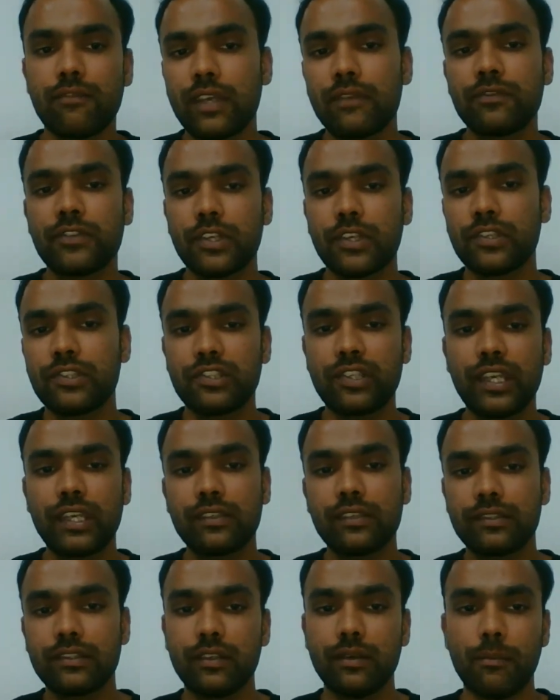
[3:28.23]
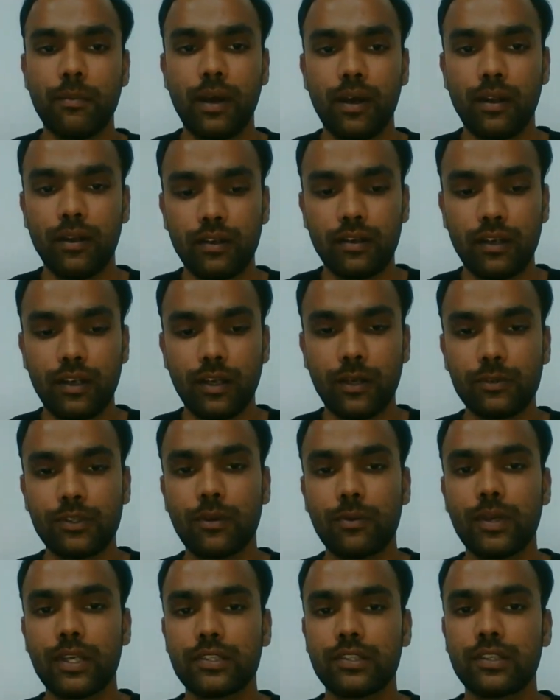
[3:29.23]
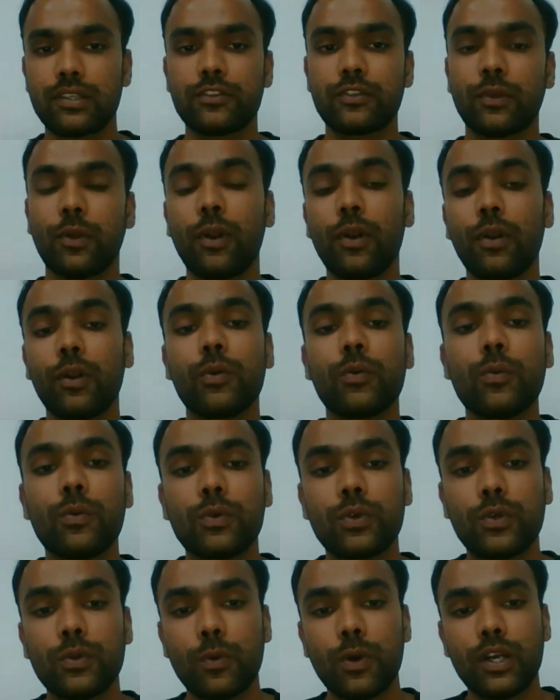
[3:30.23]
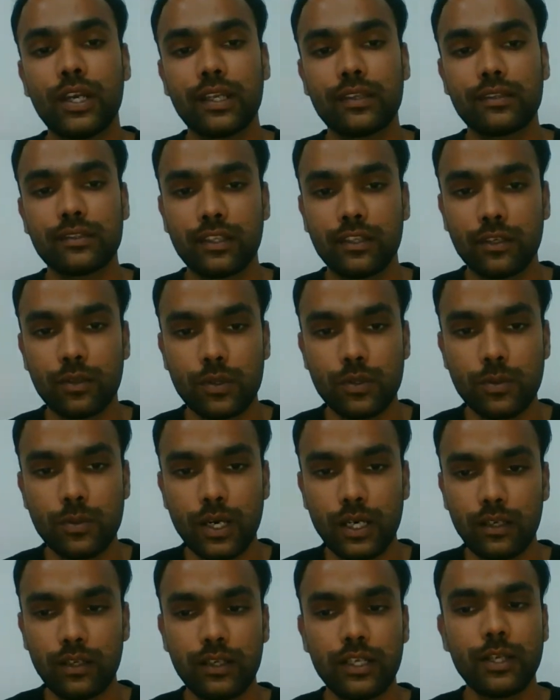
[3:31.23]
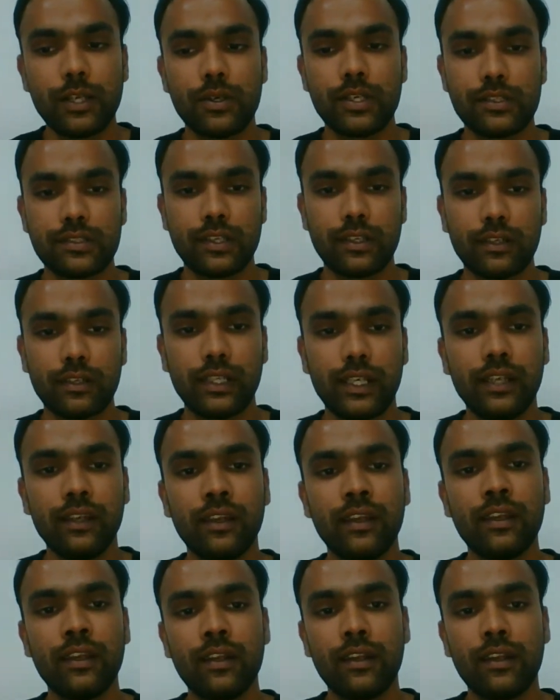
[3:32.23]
We have just changed the demand. Now the question is not to what extent do you agree or disagree.